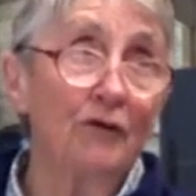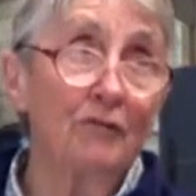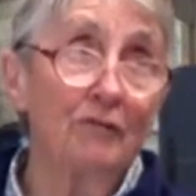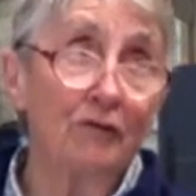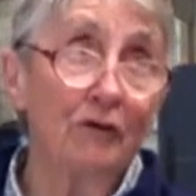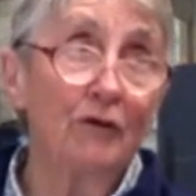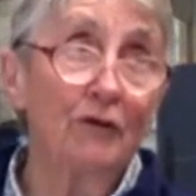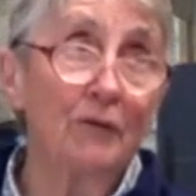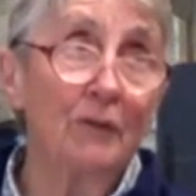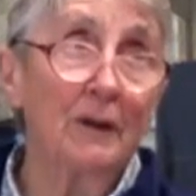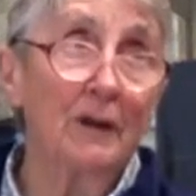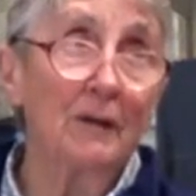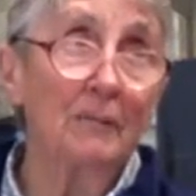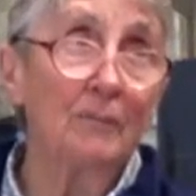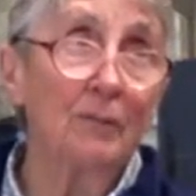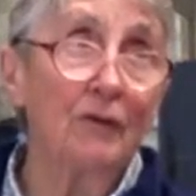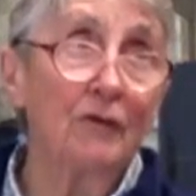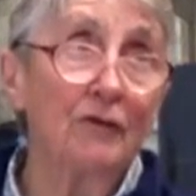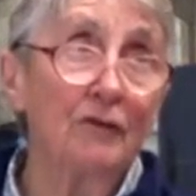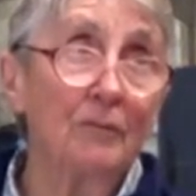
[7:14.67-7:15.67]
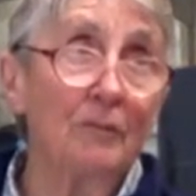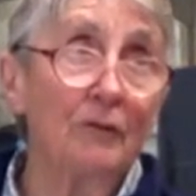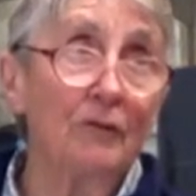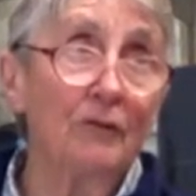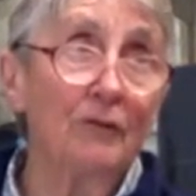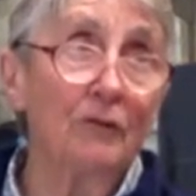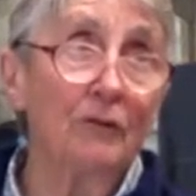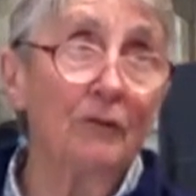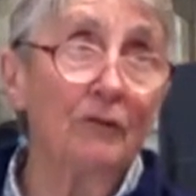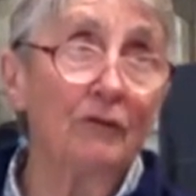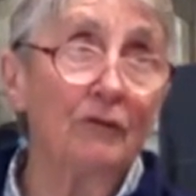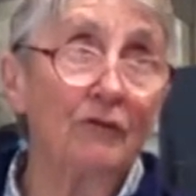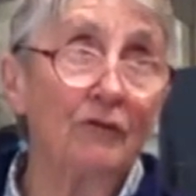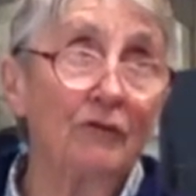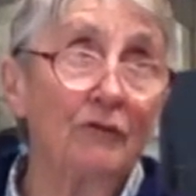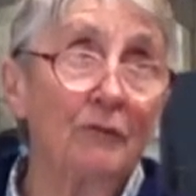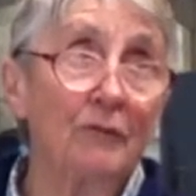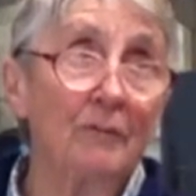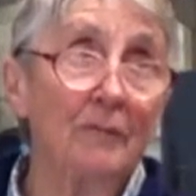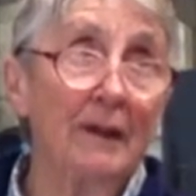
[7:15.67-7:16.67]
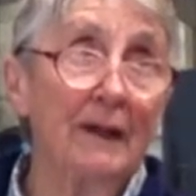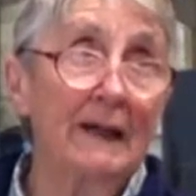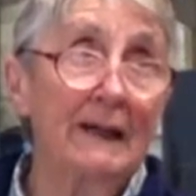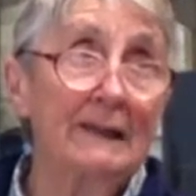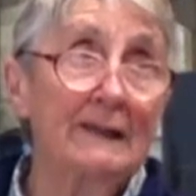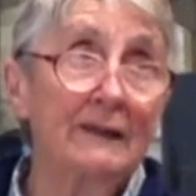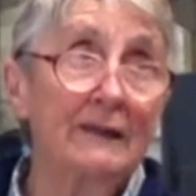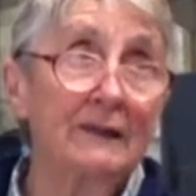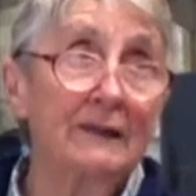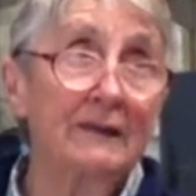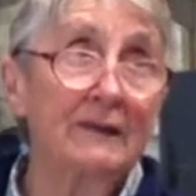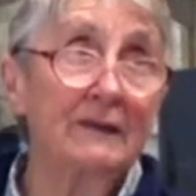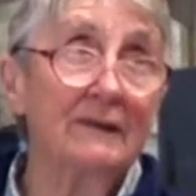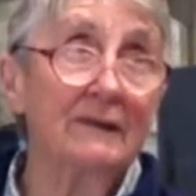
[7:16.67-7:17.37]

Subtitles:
virtually impossible to swim against it.